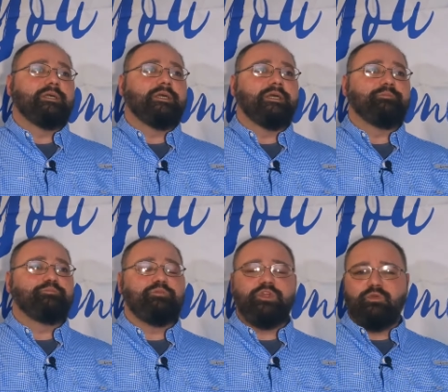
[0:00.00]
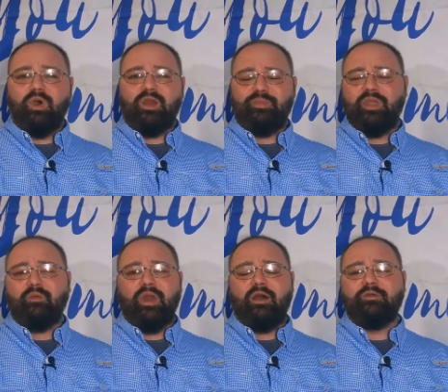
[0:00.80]
You want to be
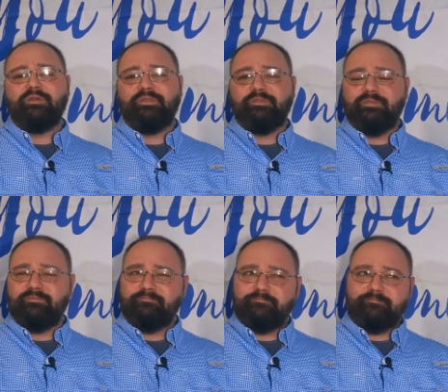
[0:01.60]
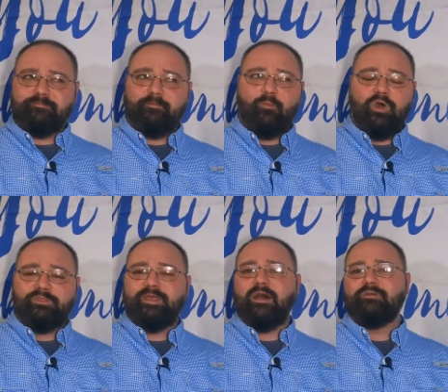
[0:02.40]
around
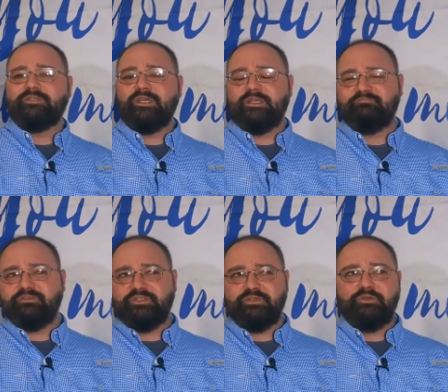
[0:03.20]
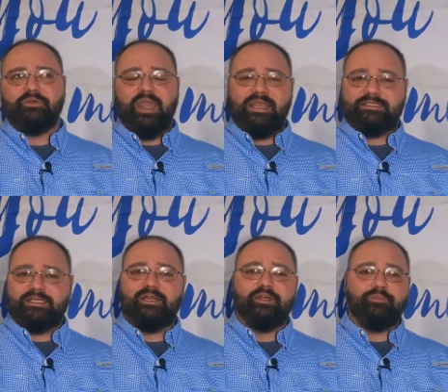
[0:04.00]
1,000 to
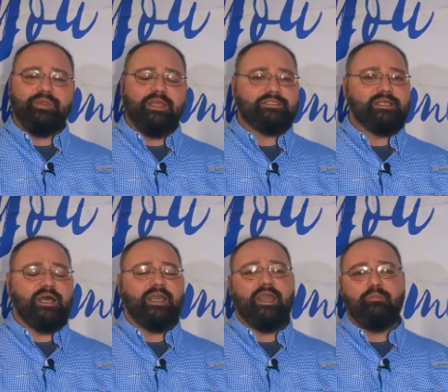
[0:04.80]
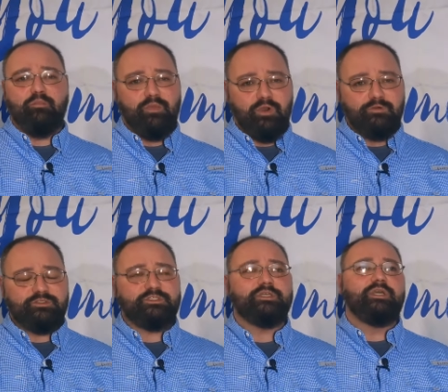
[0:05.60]
1,800 PSI at
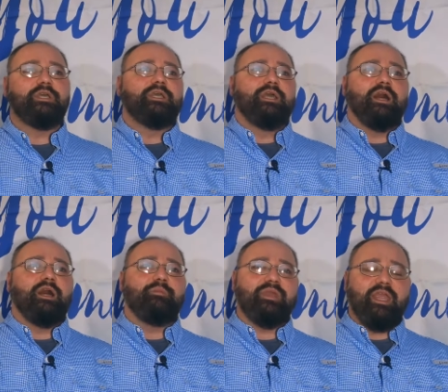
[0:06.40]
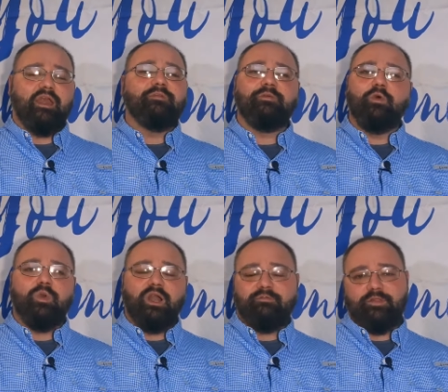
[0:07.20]
most. Be careful
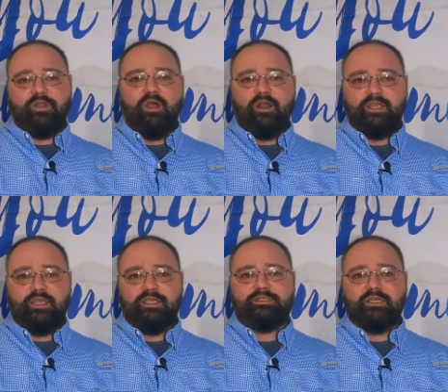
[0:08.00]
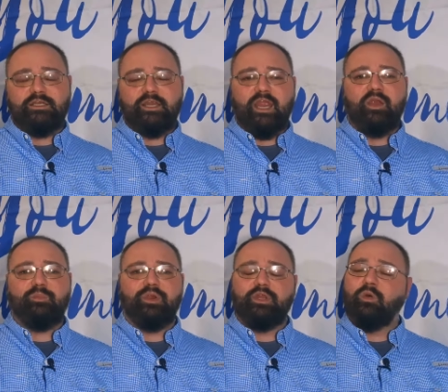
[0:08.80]
wherever the caulking is on your
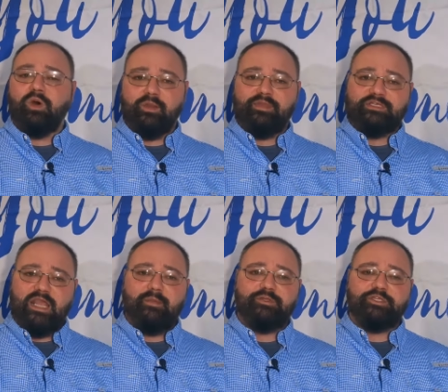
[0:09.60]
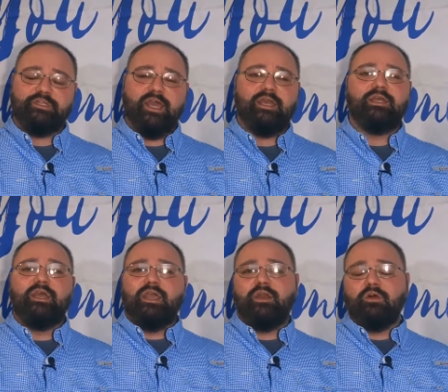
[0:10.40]
camper. You don't want to be damaging that.
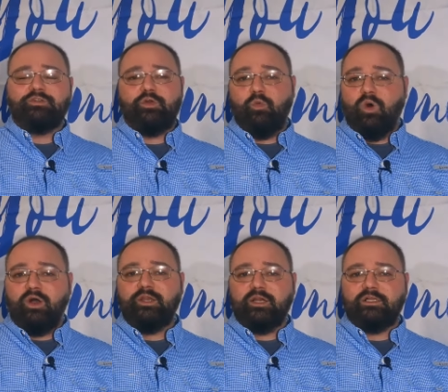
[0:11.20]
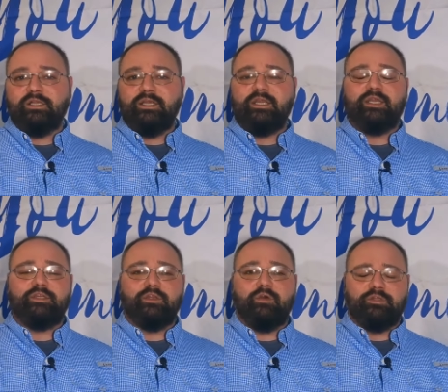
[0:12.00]
And also while you're cleaning
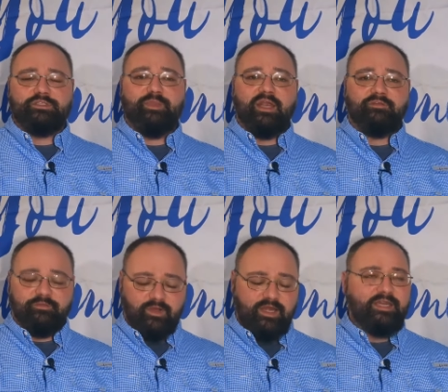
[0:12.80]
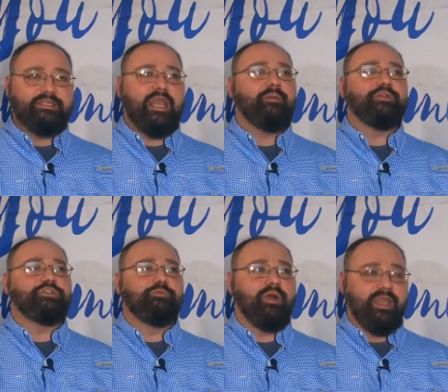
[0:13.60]
it, inspect for any
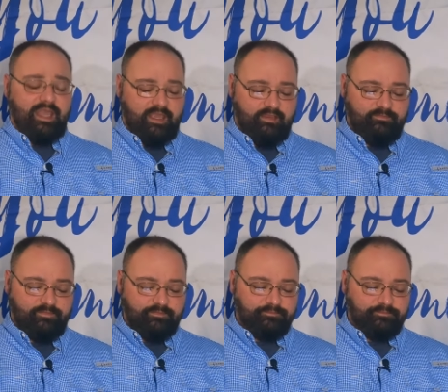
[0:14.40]
damage you might have.